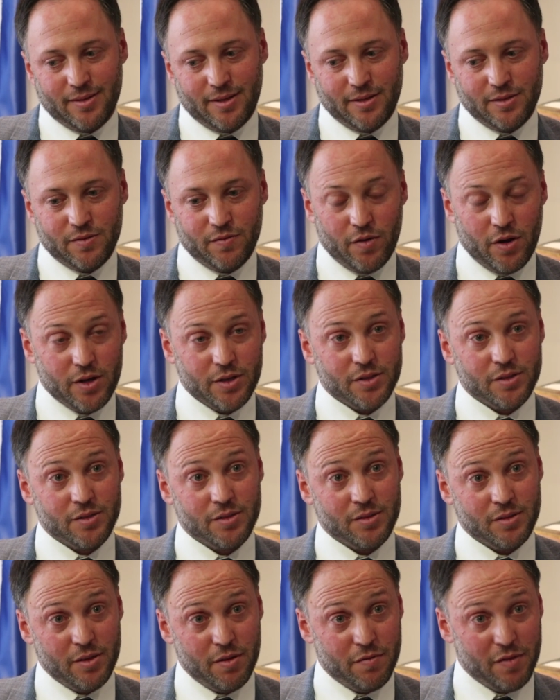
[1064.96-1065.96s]
As far
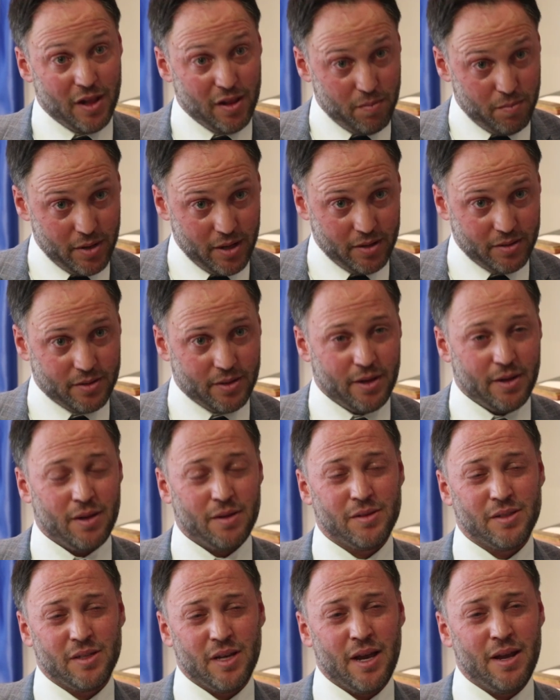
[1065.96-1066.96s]
as development,
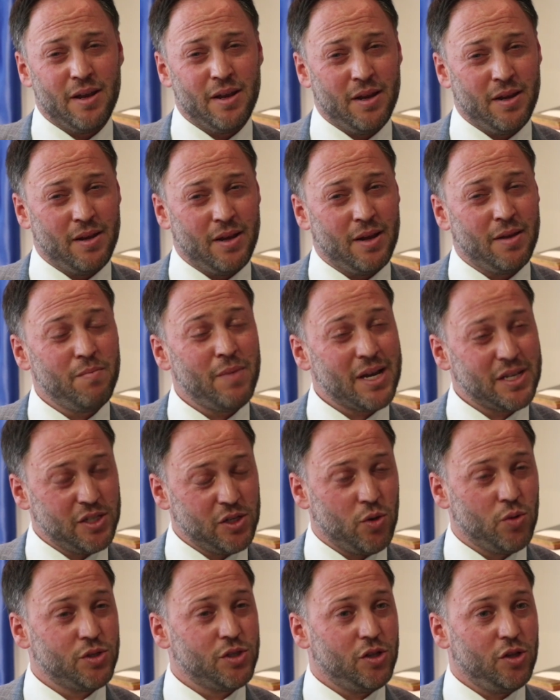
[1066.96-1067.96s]
and in
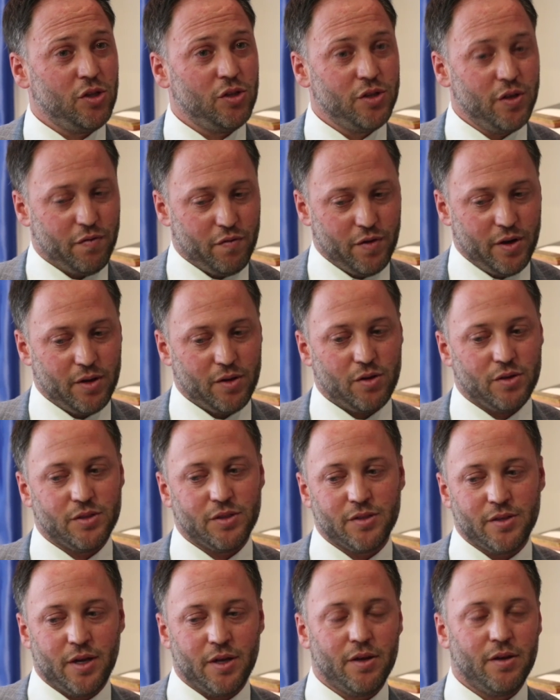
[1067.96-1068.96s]
Mexico it's a little different because
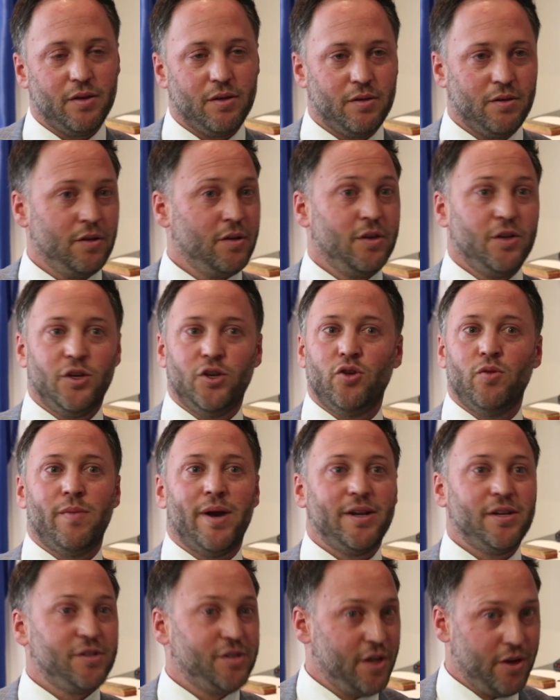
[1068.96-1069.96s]
it's not a
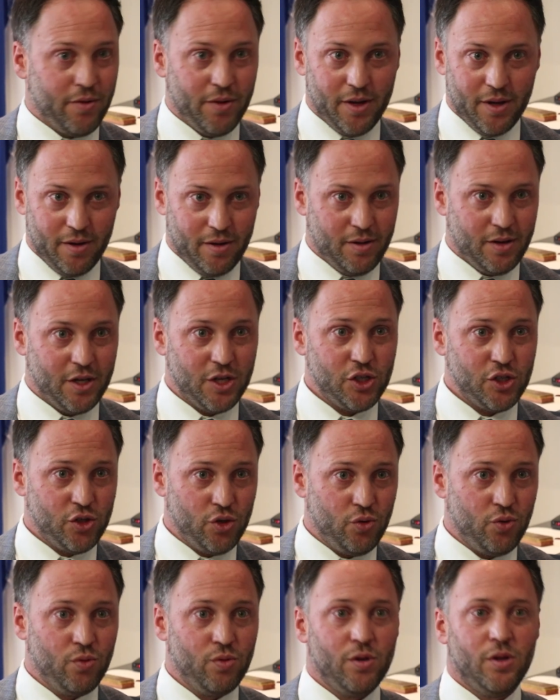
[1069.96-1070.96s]
humanitarian
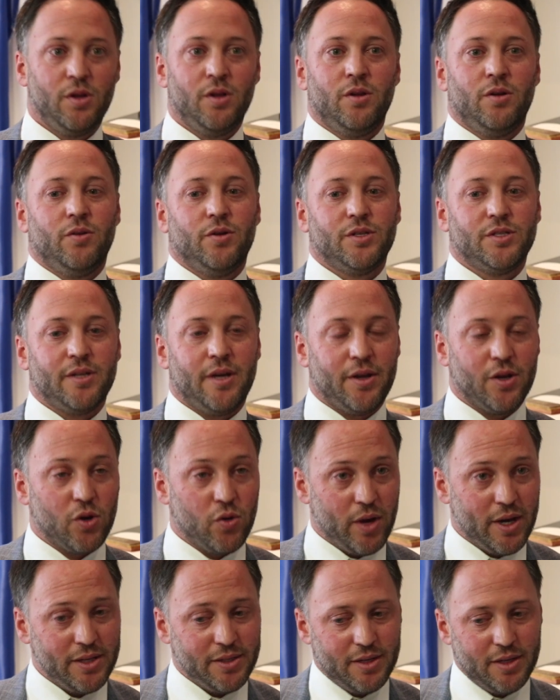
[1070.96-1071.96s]
issue, it's not a
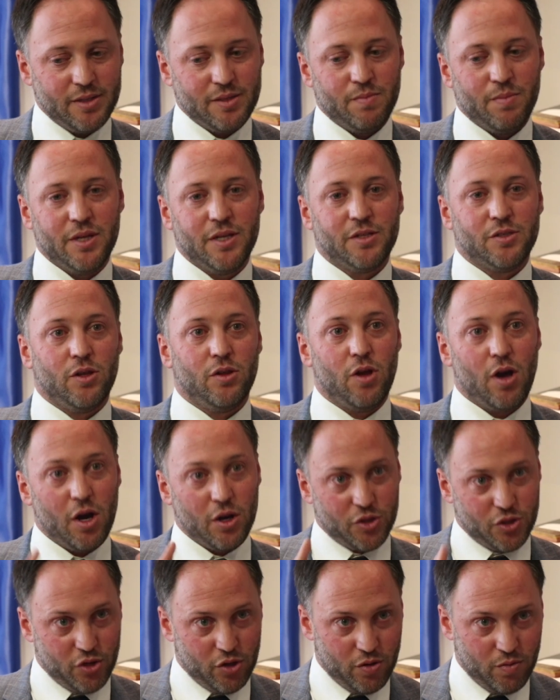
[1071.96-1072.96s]
crisis, but it's a
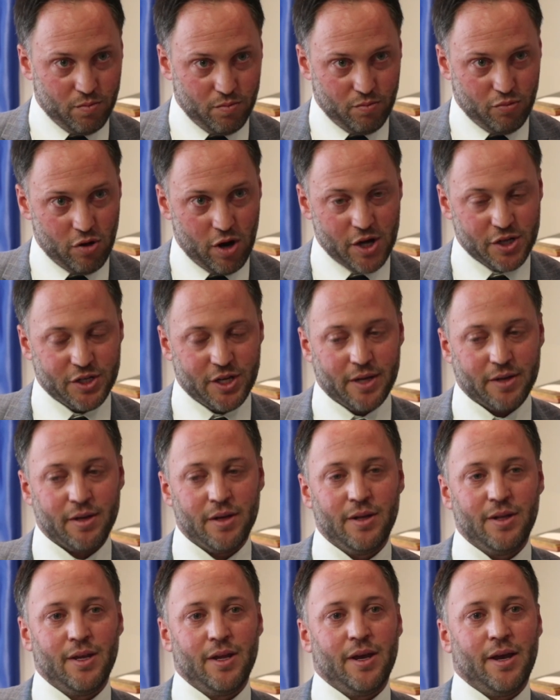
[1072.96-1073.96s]
long-term project.
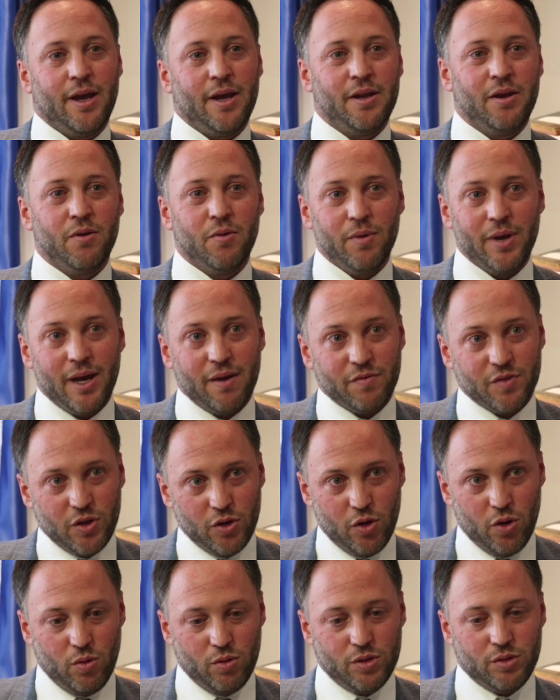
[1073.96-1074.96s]
And here we have to
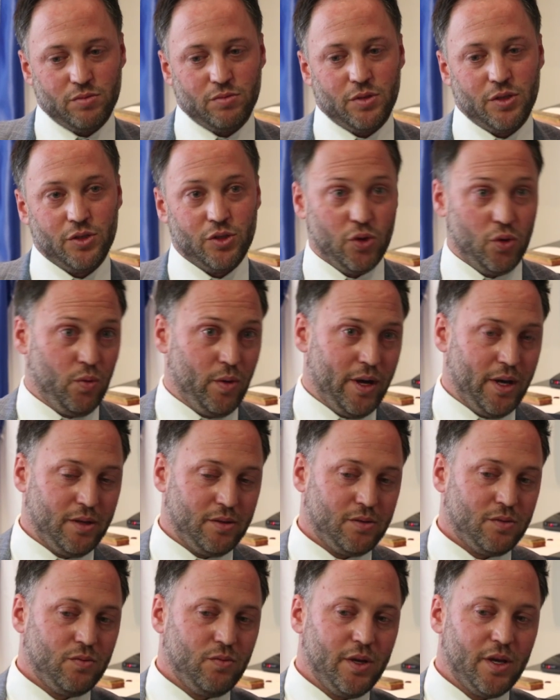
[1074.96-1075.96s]
go in two
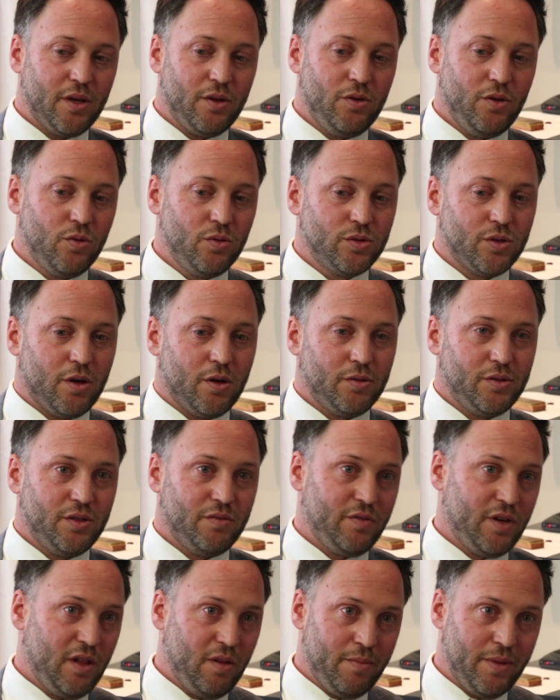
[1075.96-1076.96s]
ways. We can use our
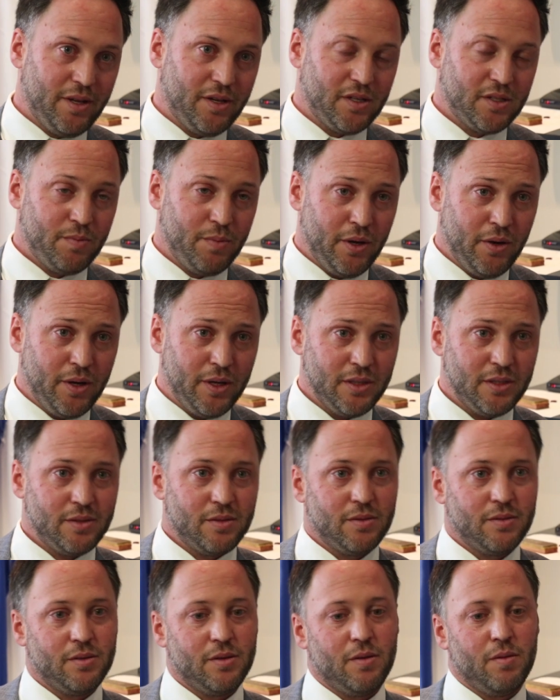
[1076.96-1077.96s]
development
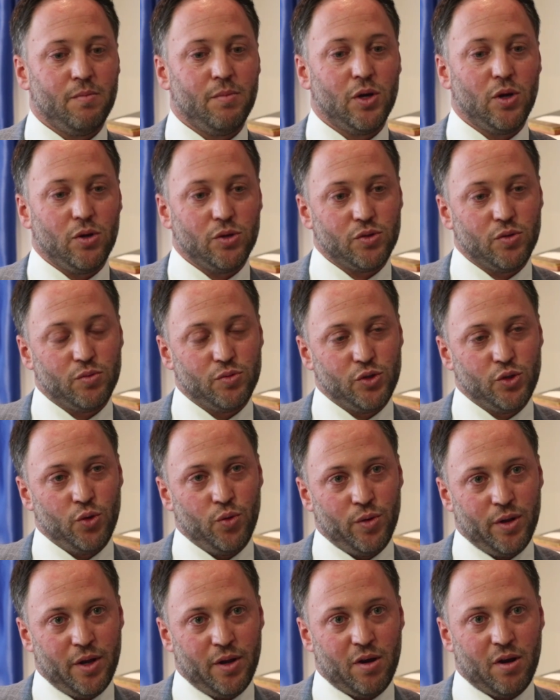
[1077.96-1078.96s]
experience, but also
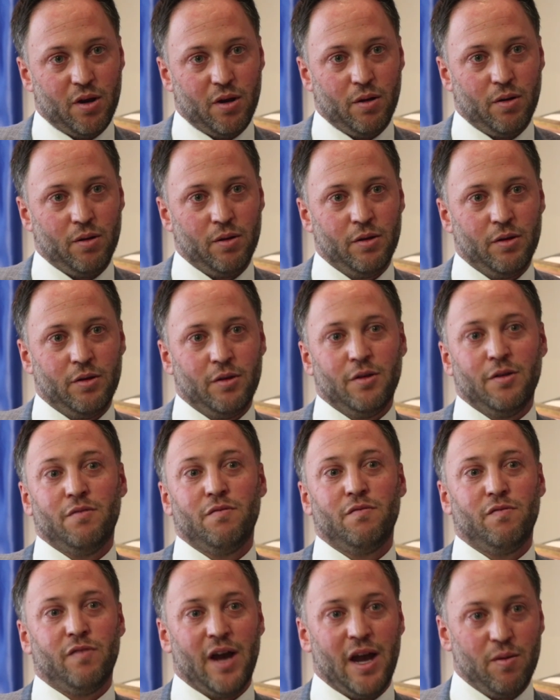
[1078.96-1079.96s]
tune in our
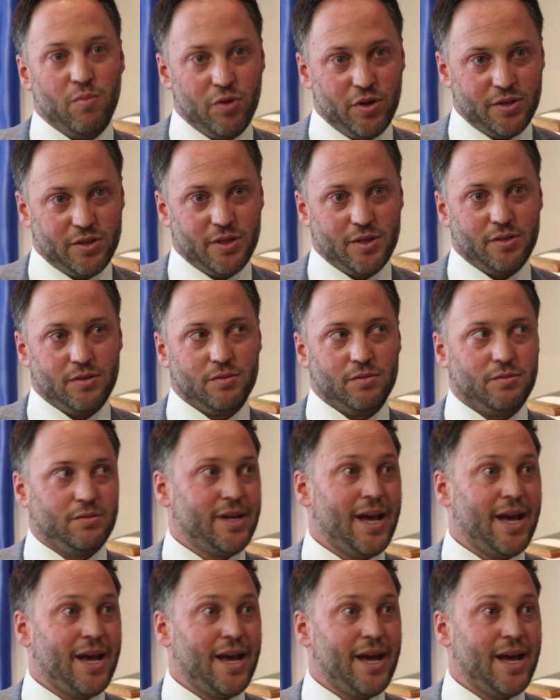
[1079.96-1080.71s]
vibrant and